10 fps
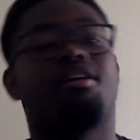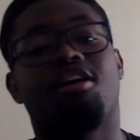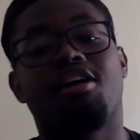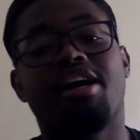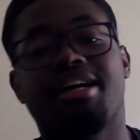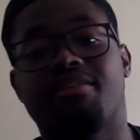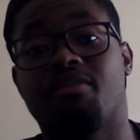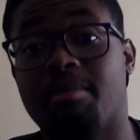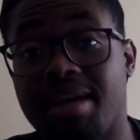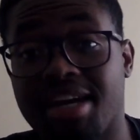All right,
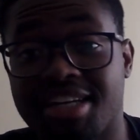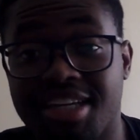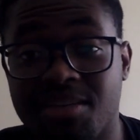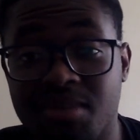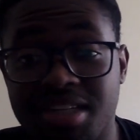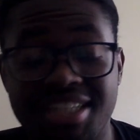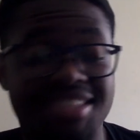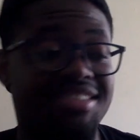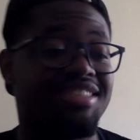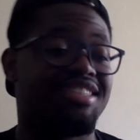we back again with it.
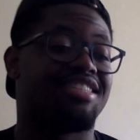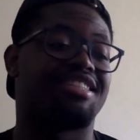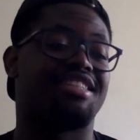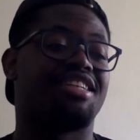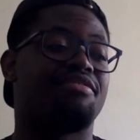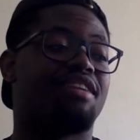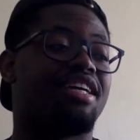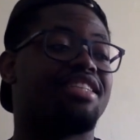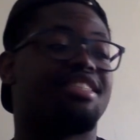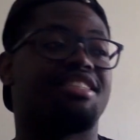Good
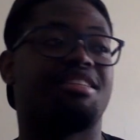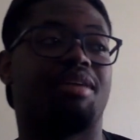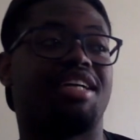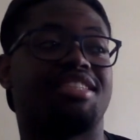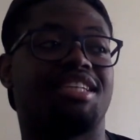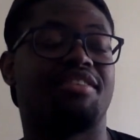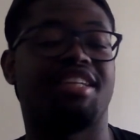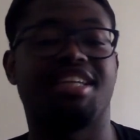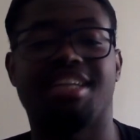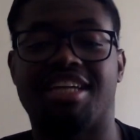advice, good
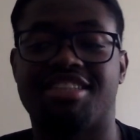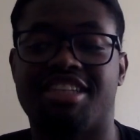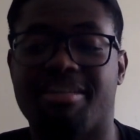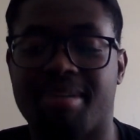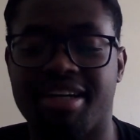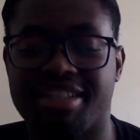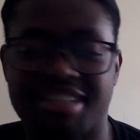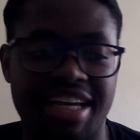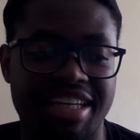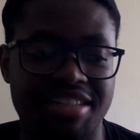positivity. I see everybody
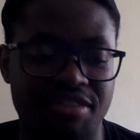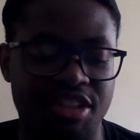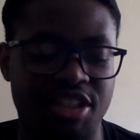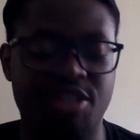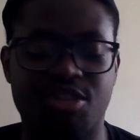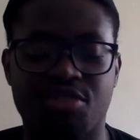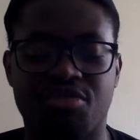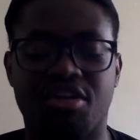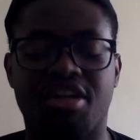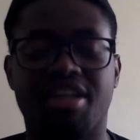liking the video so
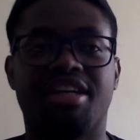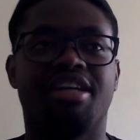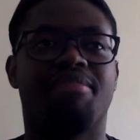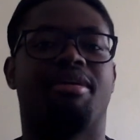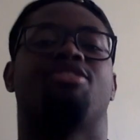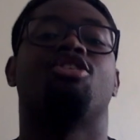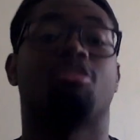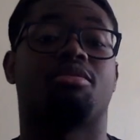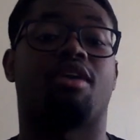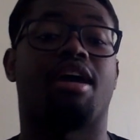far. Make sure you
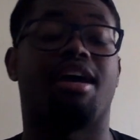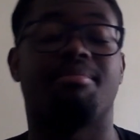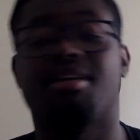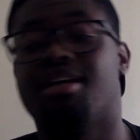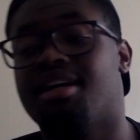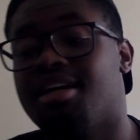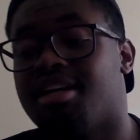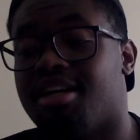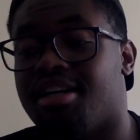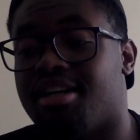subscribe.
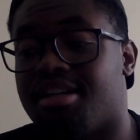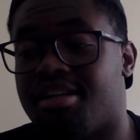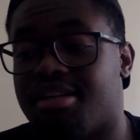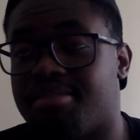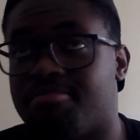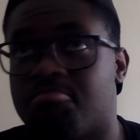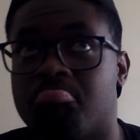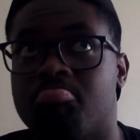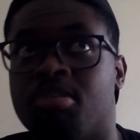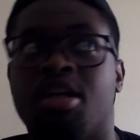Um,
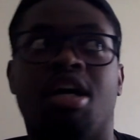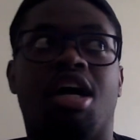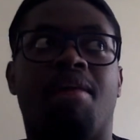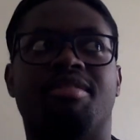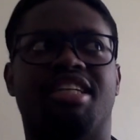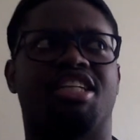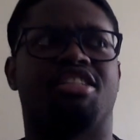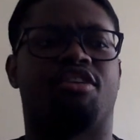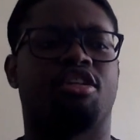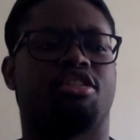I'm gonna say this
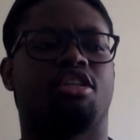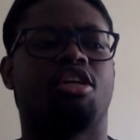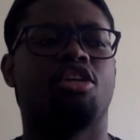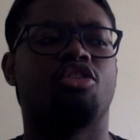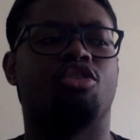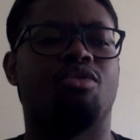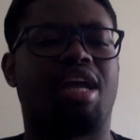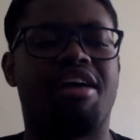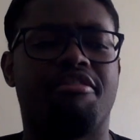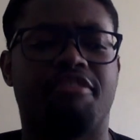first. Do
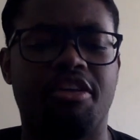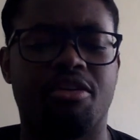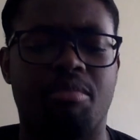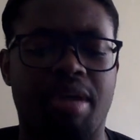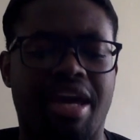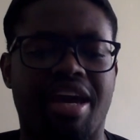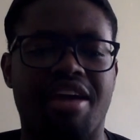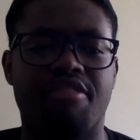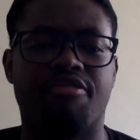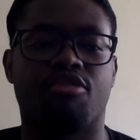not feel
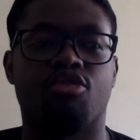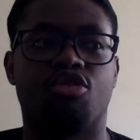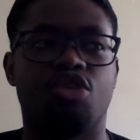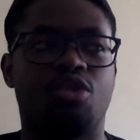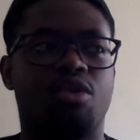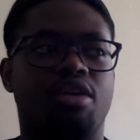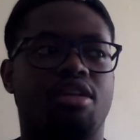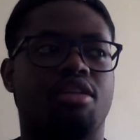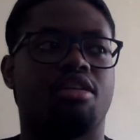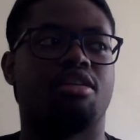bad for
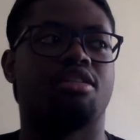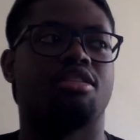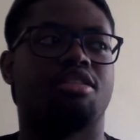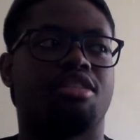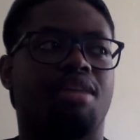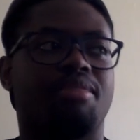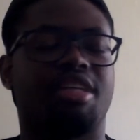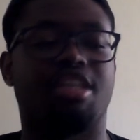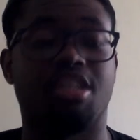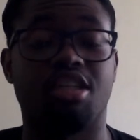doing
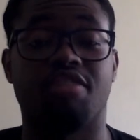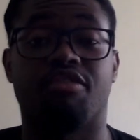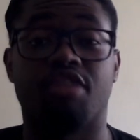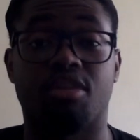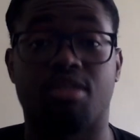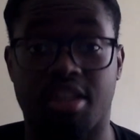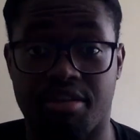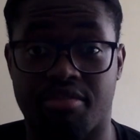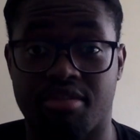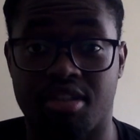something good for yourself.